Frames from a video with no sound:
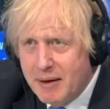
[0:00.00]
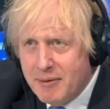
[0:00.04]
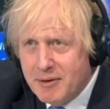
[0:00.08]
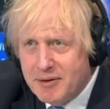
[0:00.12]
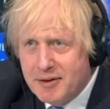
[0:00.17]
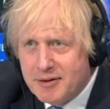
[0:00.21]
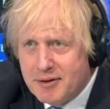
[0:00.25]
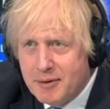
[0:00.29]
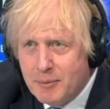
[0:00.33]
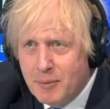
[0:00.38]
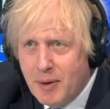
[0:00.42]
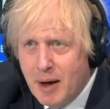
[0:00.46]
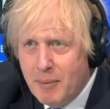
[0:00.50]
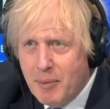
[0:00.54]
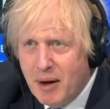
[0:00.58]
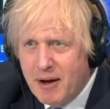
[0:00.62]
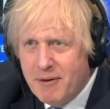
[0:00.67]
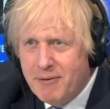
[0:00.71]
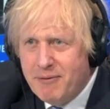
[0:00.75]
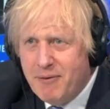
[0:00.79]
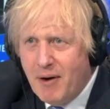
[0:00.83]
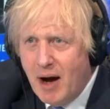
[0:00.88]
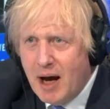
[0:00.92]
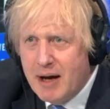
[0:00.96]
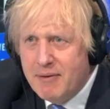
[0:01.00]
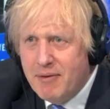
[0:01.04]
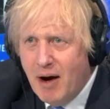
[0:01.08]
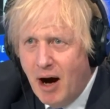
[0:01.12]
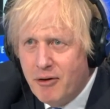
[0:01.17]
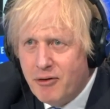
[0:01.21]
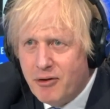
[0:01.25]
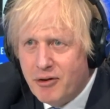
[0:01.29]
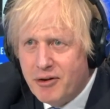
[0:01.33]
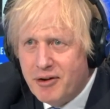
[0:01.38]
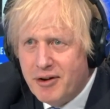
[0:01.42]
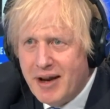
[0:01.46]
have a system whereby
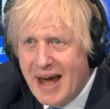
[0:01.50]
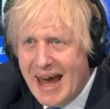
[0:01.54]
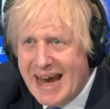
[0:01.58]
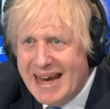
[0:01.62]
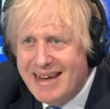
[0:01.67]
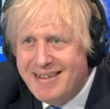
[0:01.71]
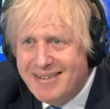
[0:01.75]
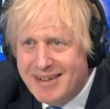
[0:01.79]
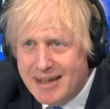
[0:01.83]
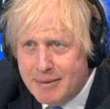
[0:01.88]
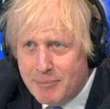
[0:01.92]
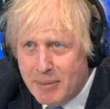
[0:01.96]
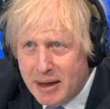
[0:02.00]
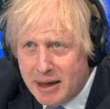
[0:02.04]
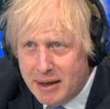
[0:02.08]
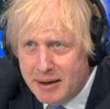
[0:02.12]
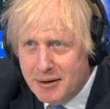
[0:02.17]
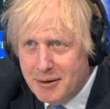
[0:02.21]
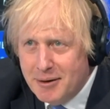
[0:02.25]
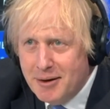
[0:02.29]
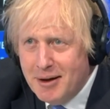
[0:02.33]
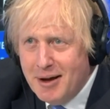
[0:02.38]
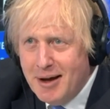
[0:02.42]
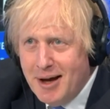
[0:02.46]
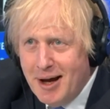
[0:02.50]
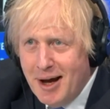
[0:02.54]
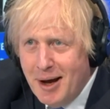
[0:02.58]
580 million